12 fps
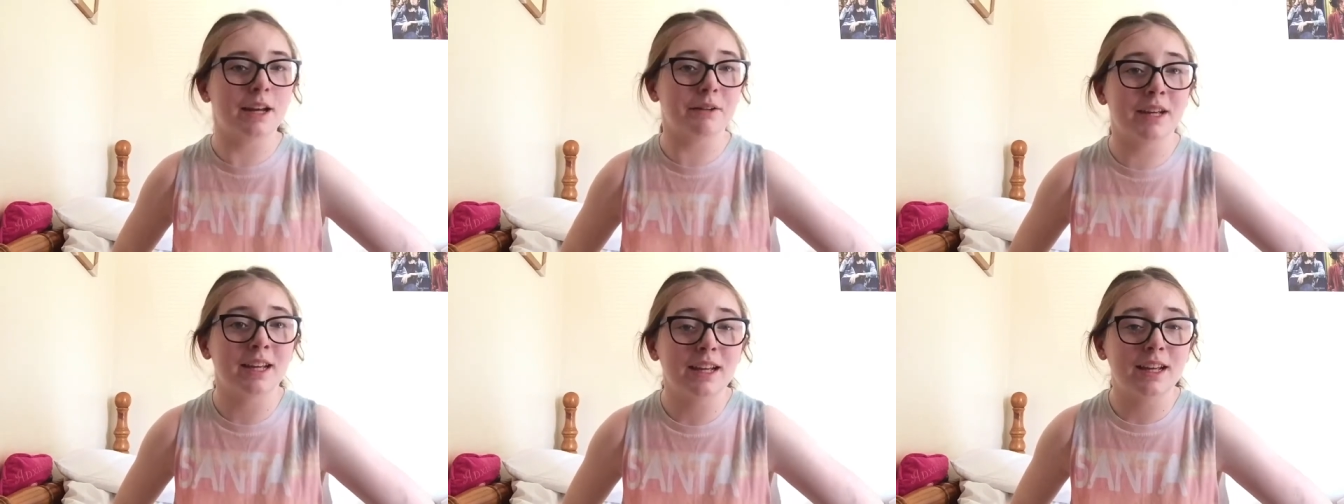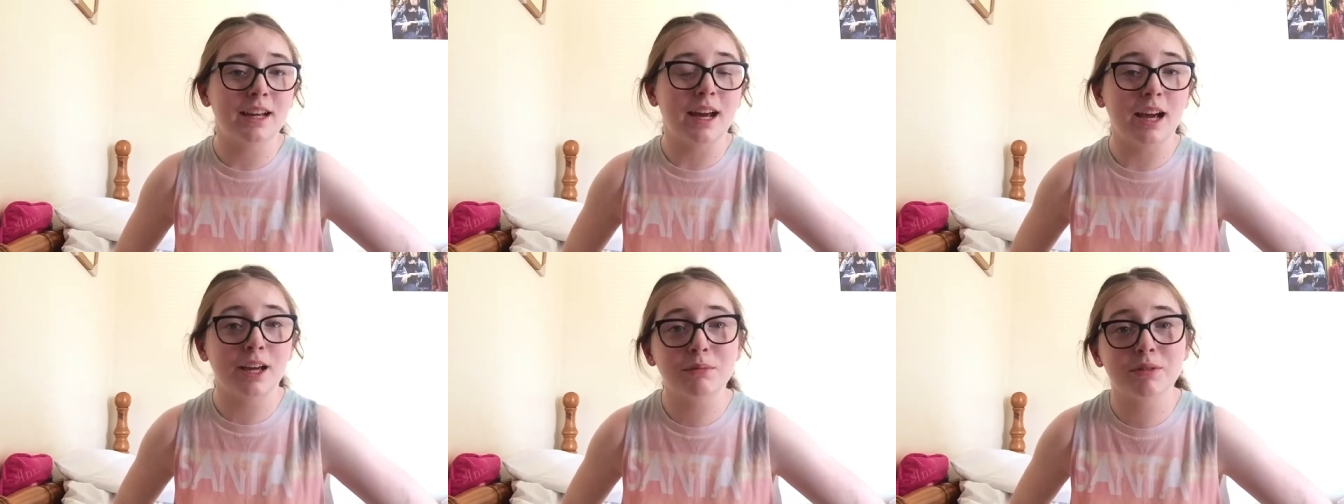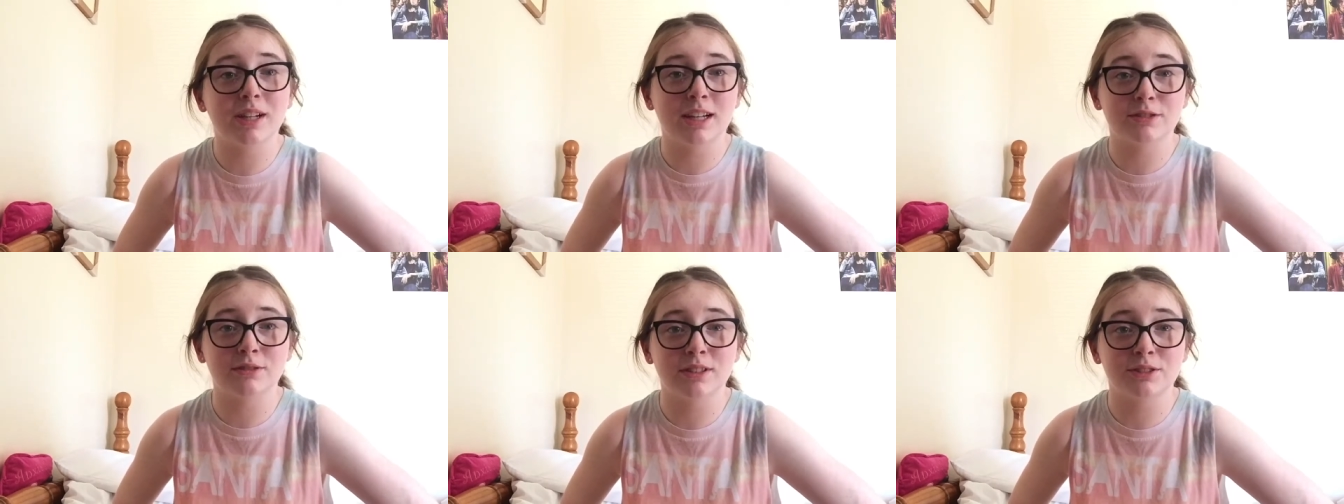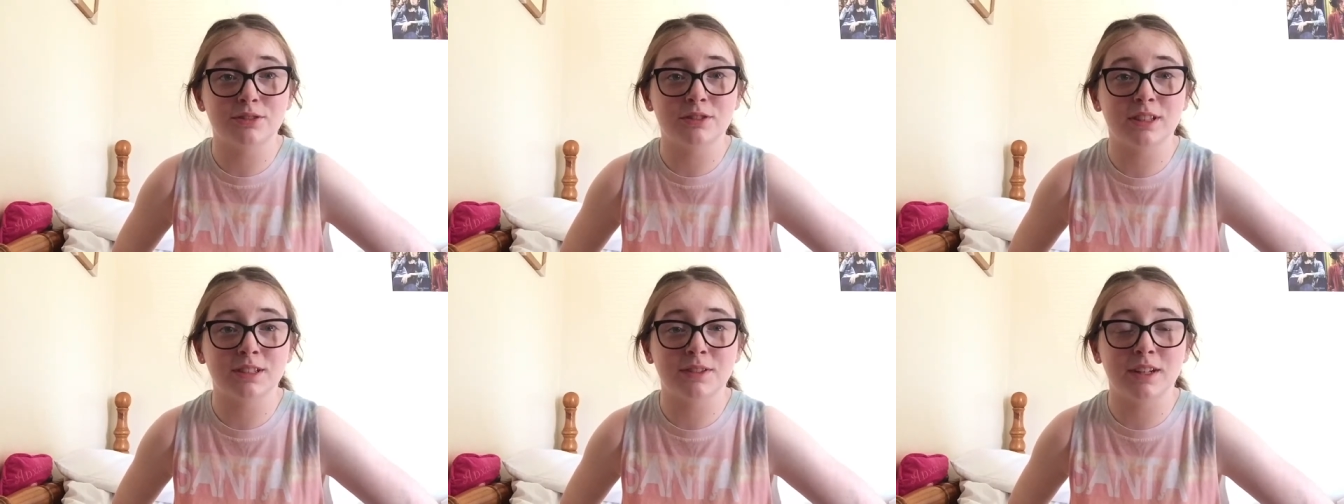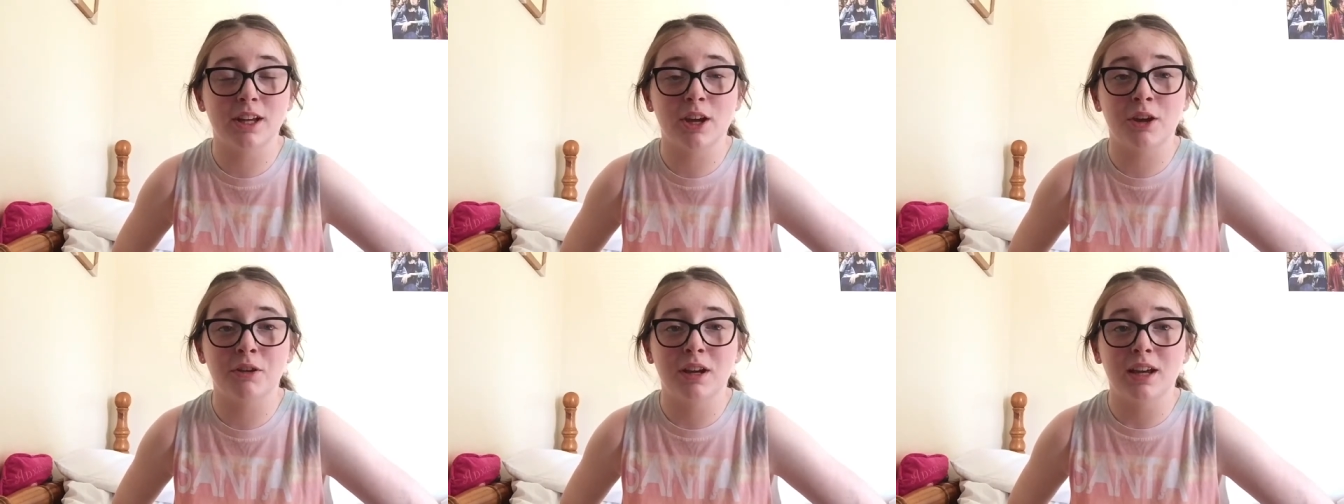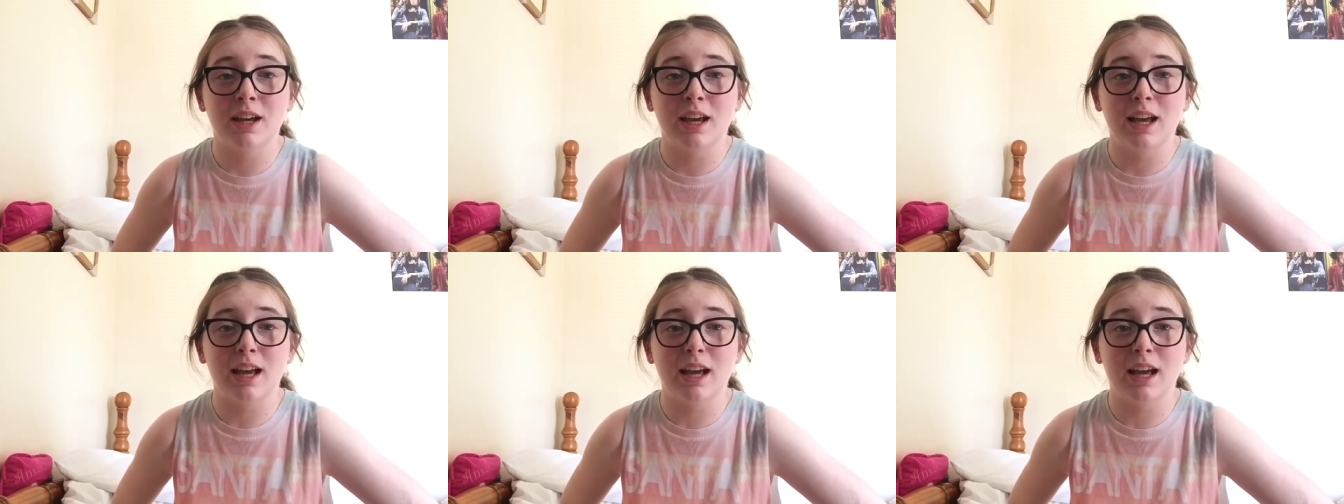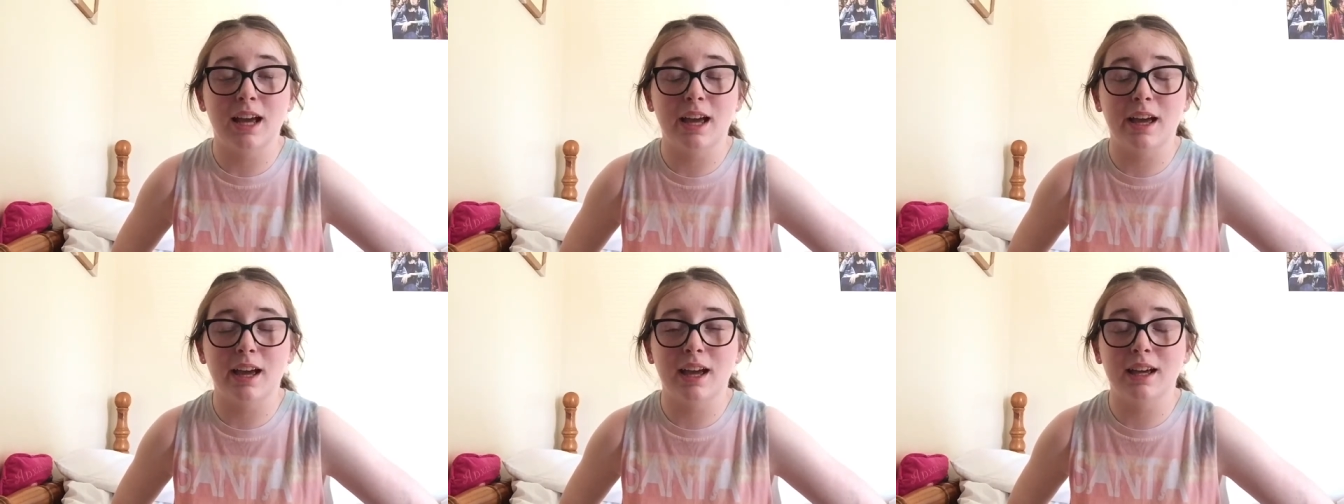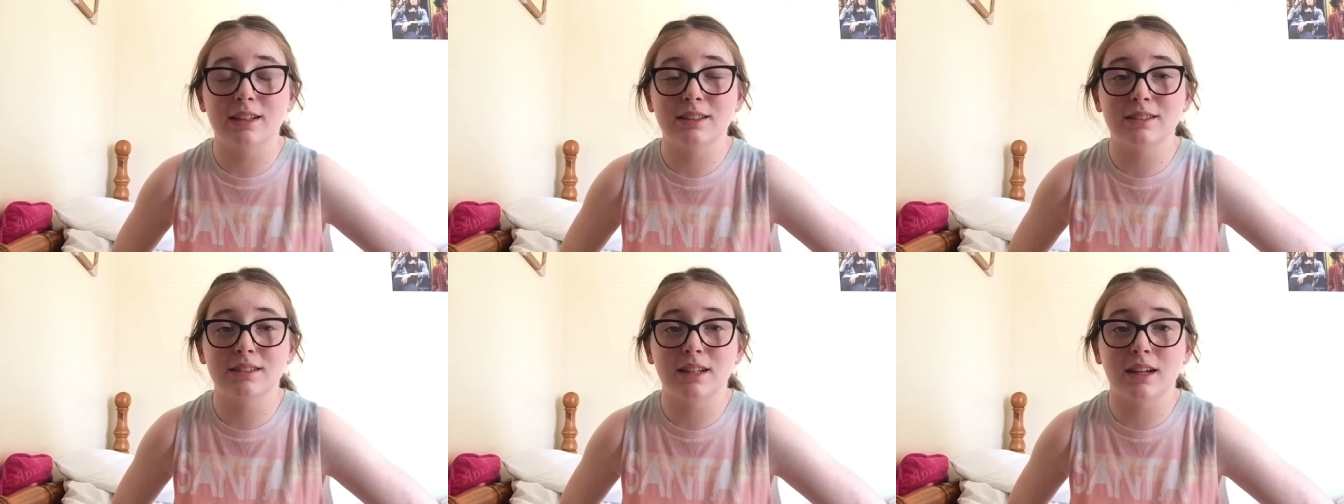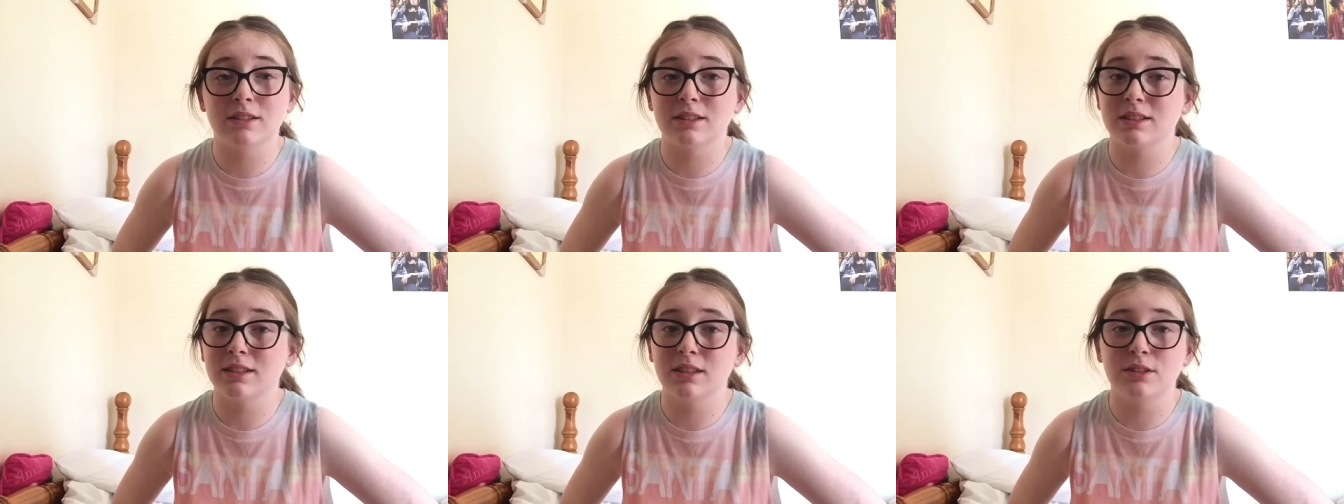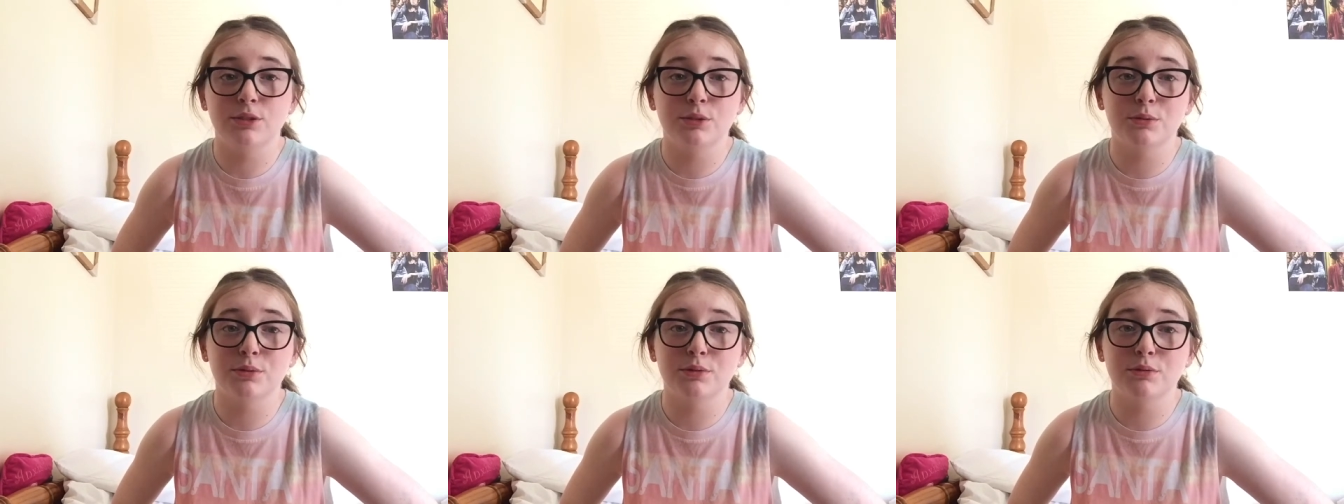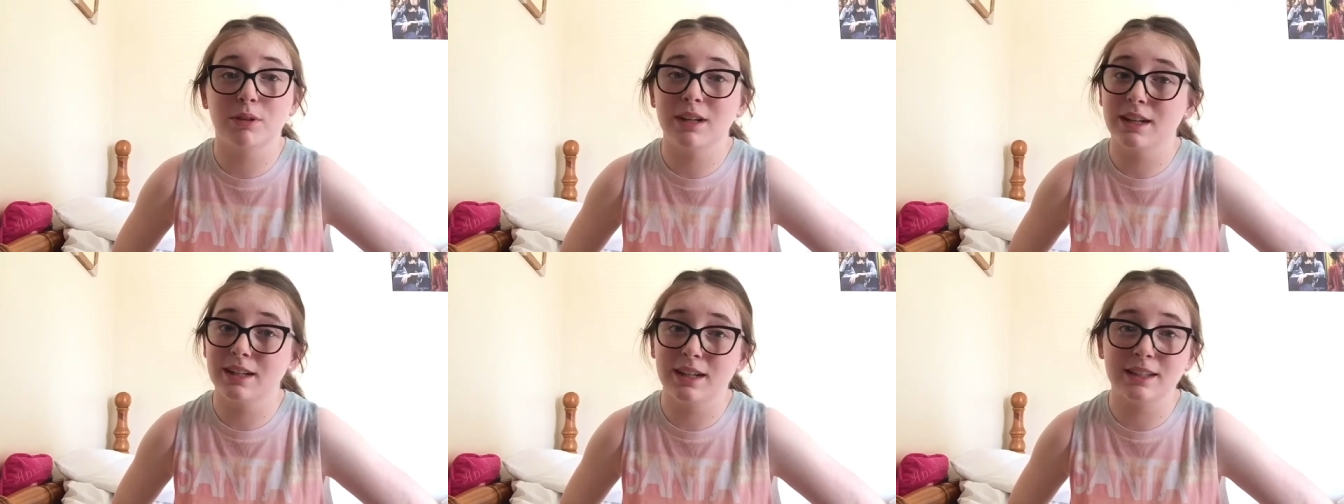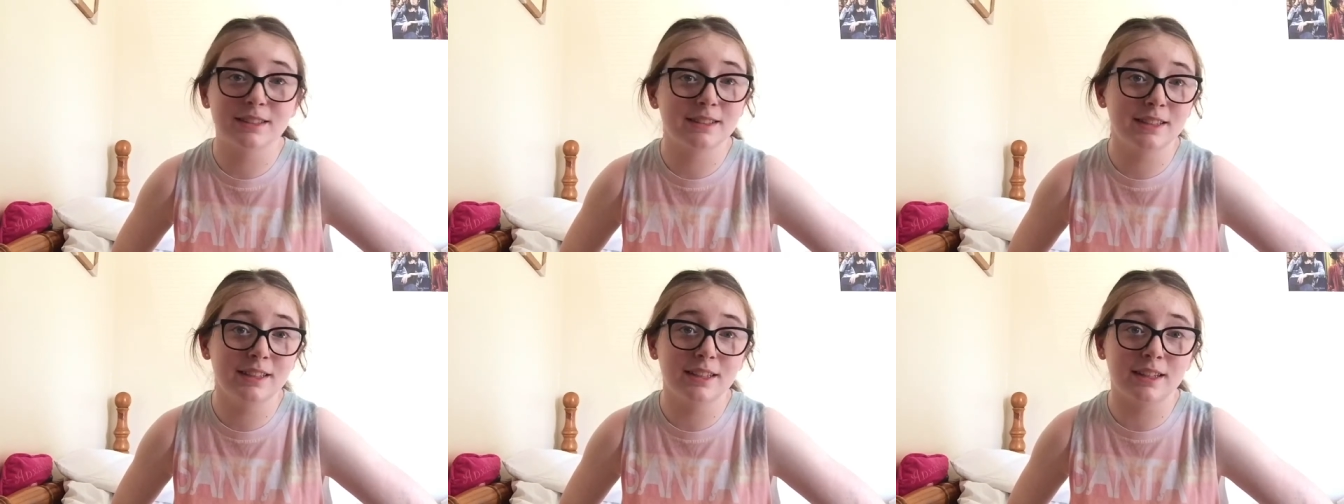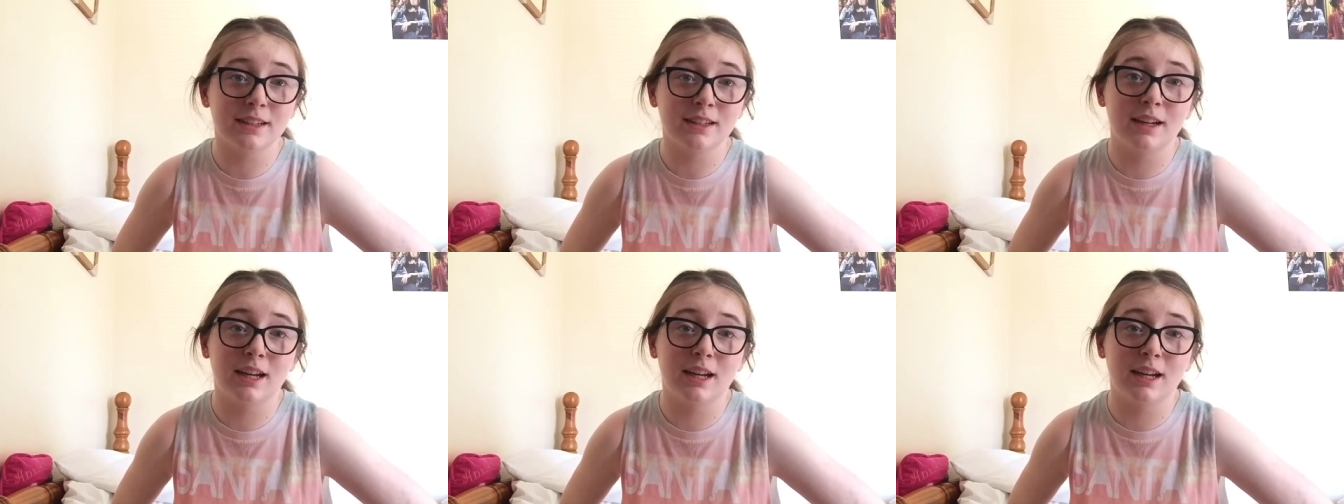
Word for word: anyway, I hope you guys all enjoyed this video and I'll see you all when I next see you.